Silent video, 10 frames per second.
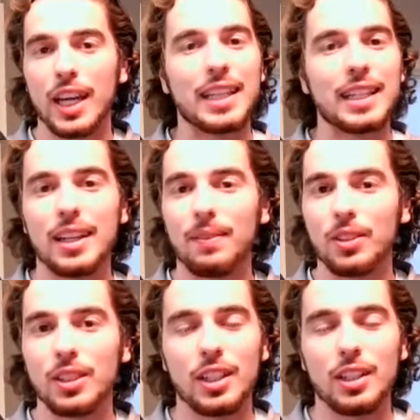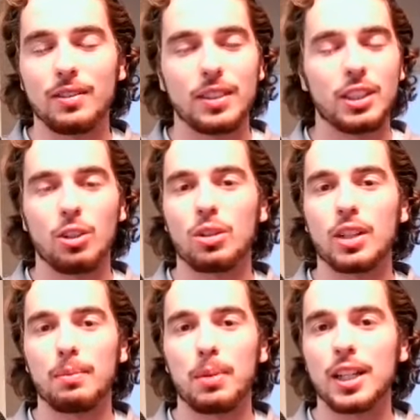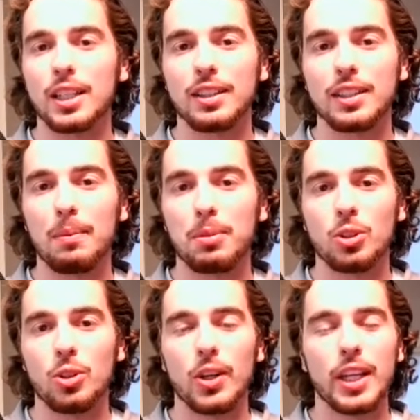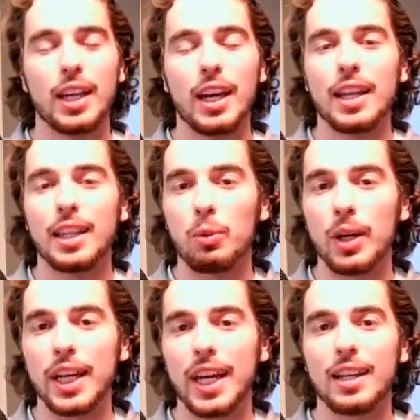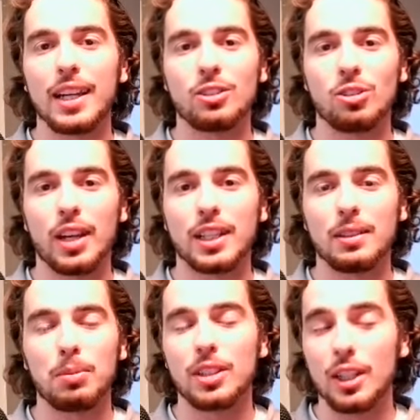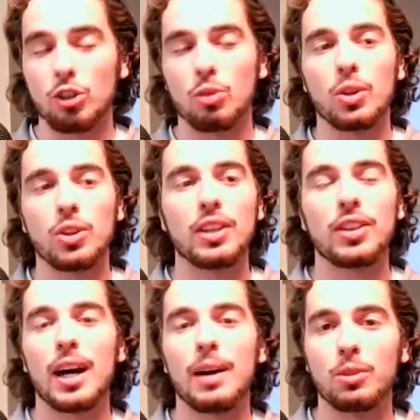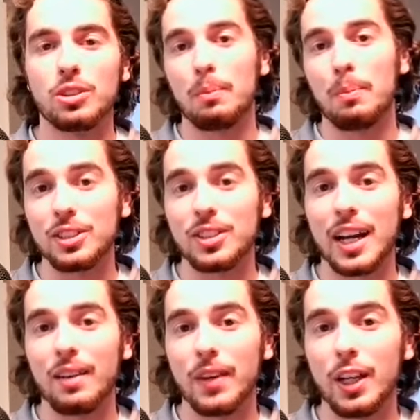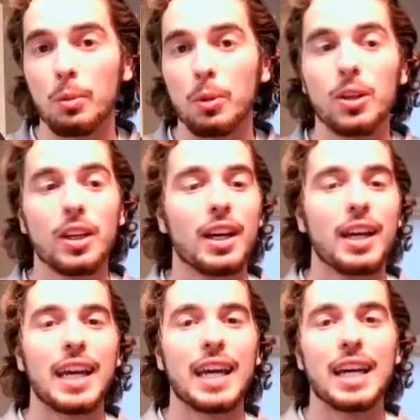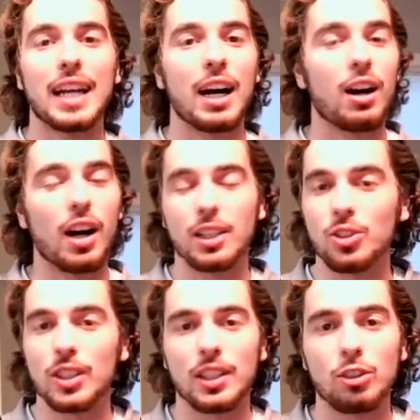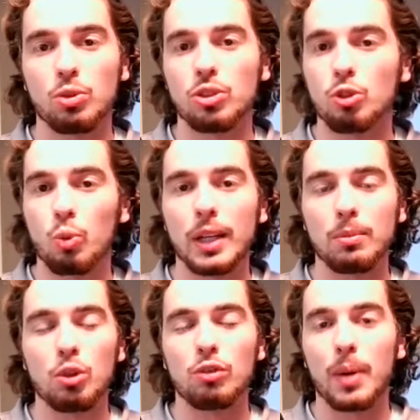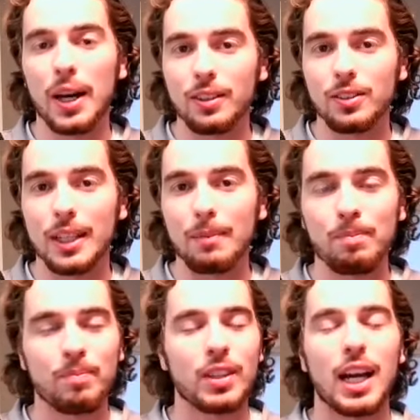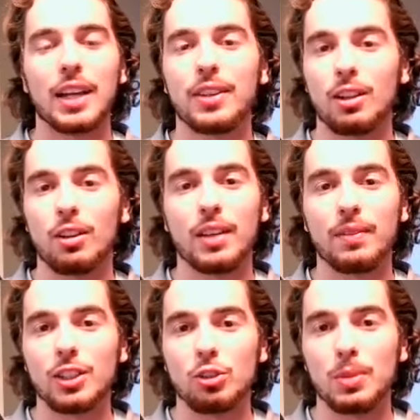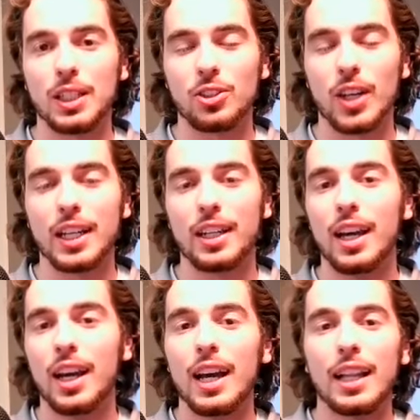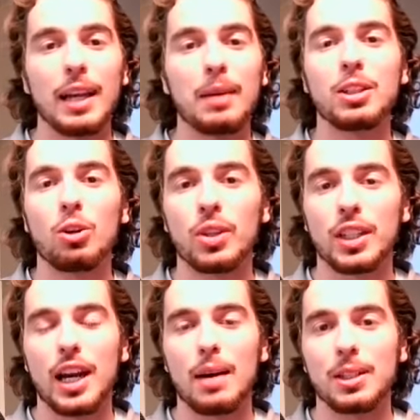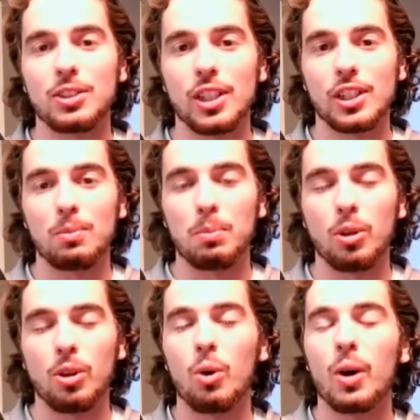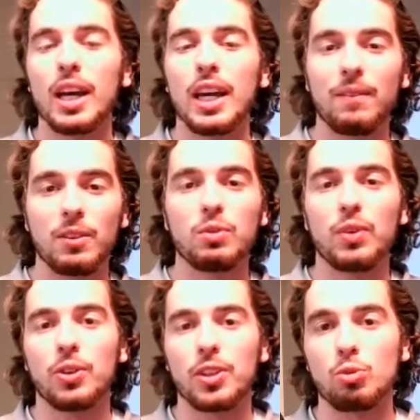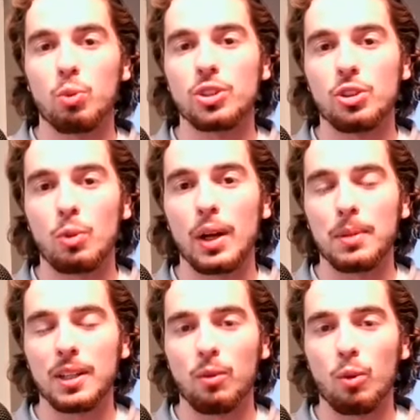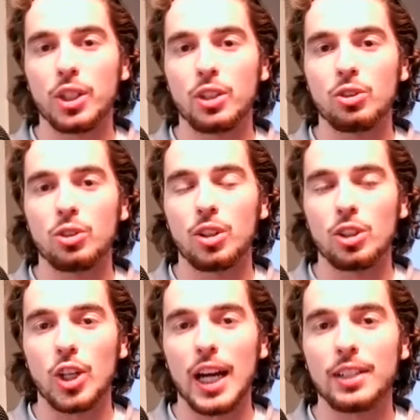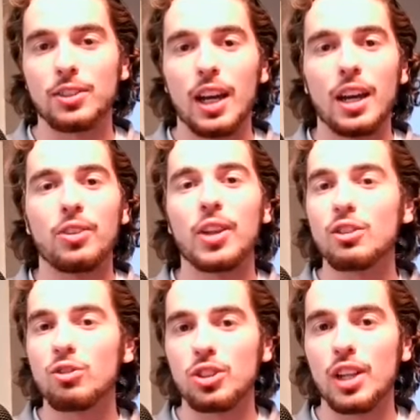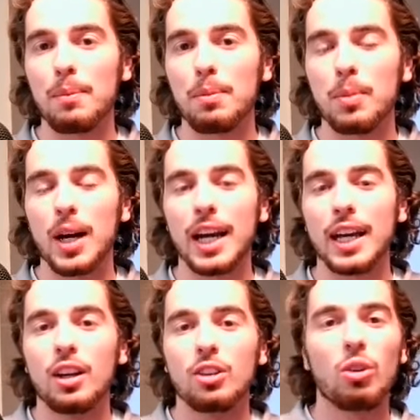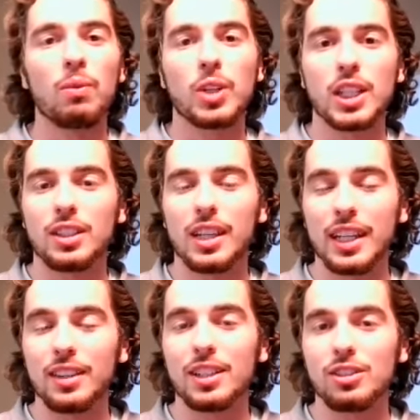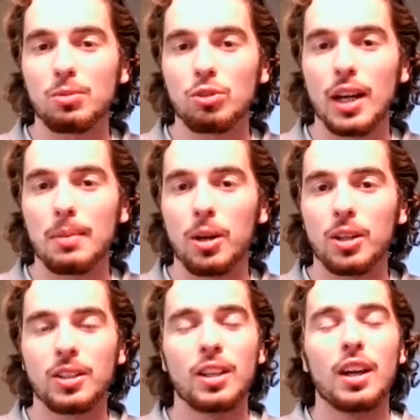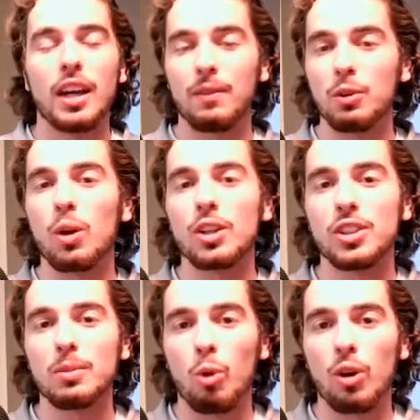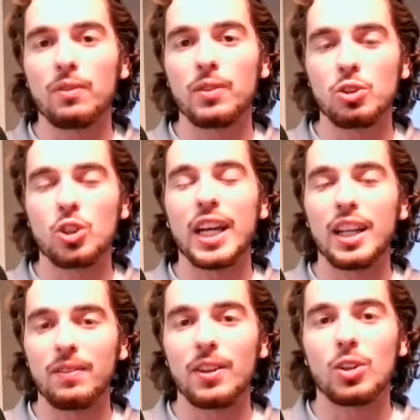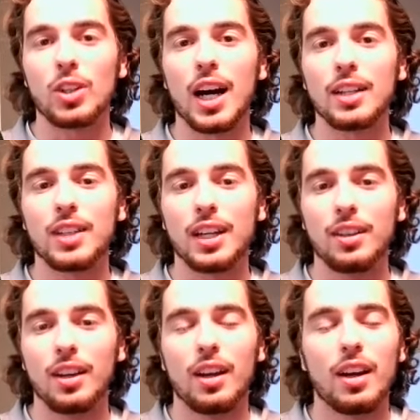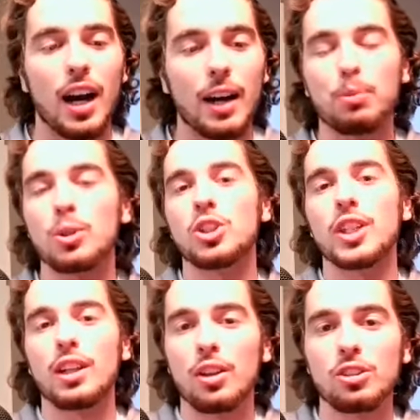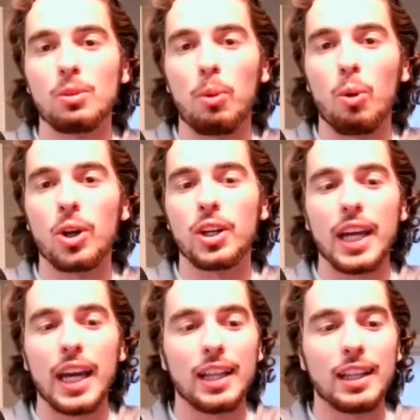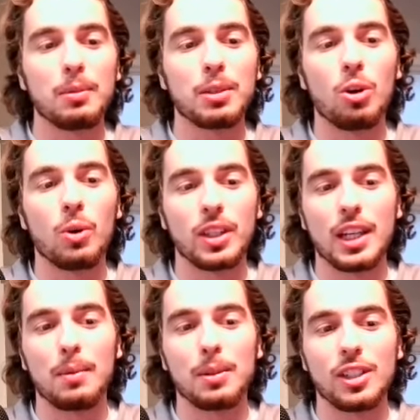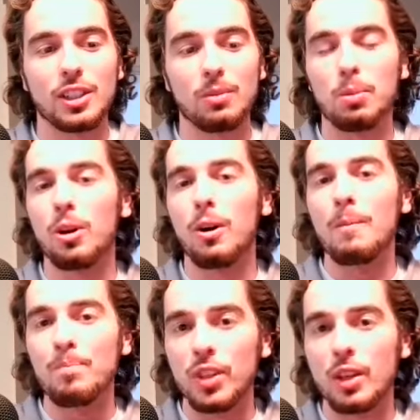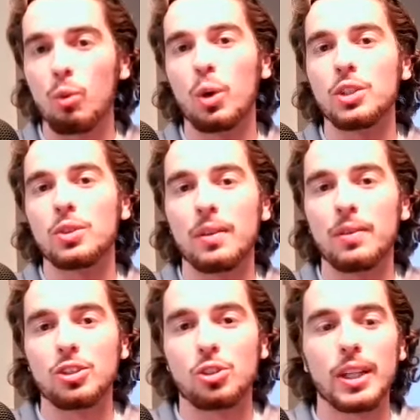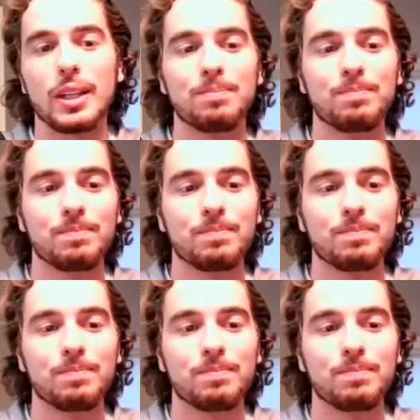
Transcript: And they definitely didn't, you know, kind of balk at the opportunity. They went ahead and selected potentially what they thought was the best guy available. And uh, honestly, this was a great move by the team. I think a lot of fans should be excited. Let me know in the comments section below if you felt this was the right pick for your New York Giants. Thanks for stopping by. Don't forget to hit that subscribe button if you want to see more future NFL content. I appreciate all the support and let me know in the comment section below what you give this grade.